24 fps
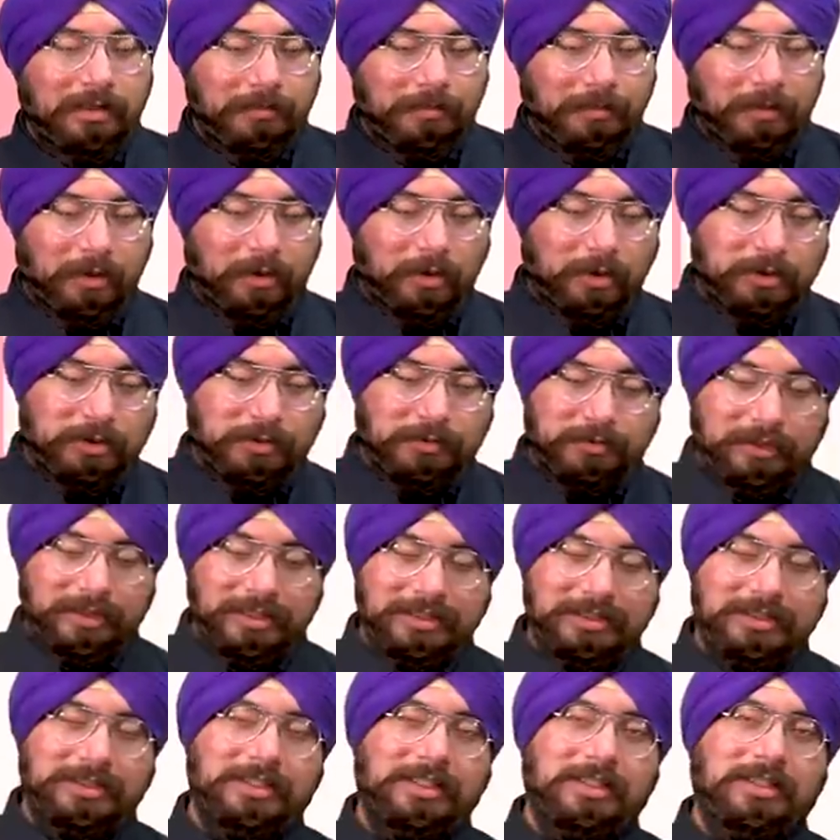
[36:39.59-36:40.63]
Because of
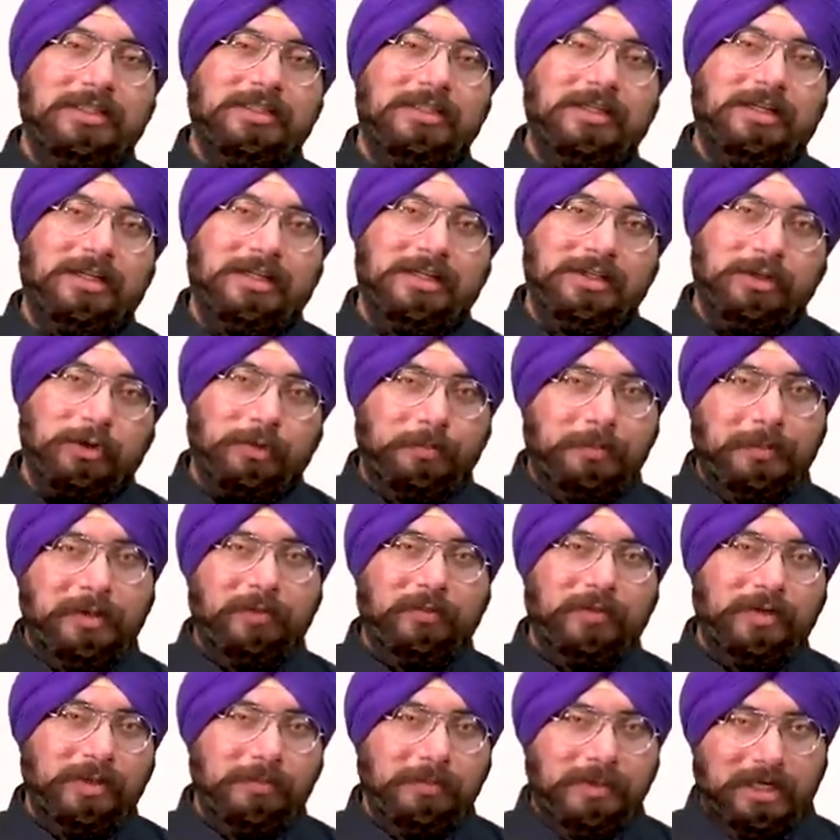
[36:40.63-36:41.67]
this a rupee
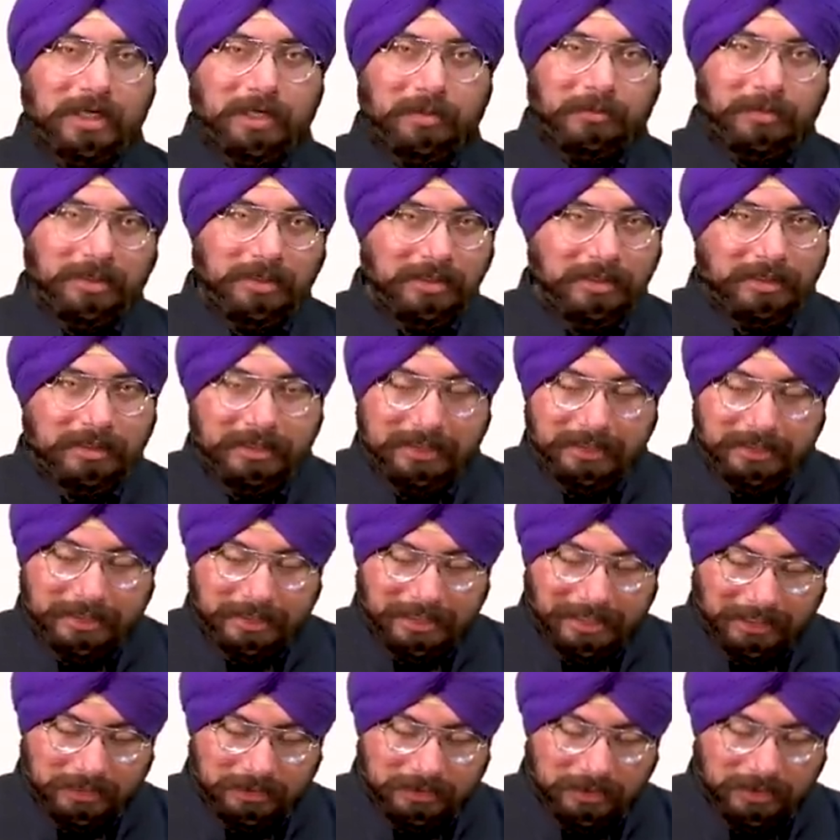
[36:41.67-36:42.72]
will become a
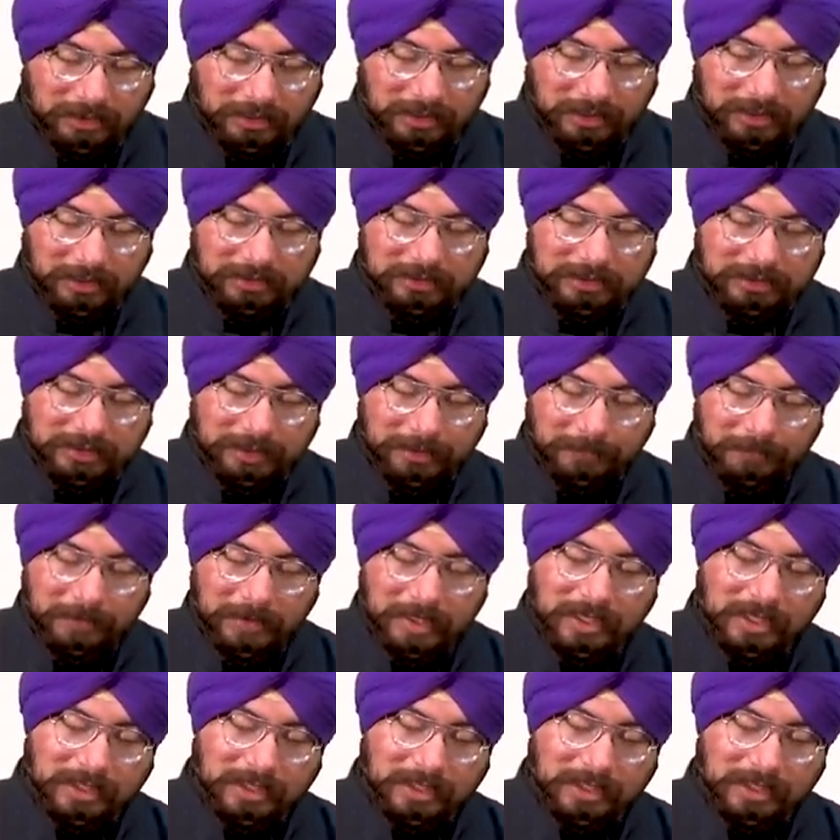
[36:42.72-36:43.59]
international currency.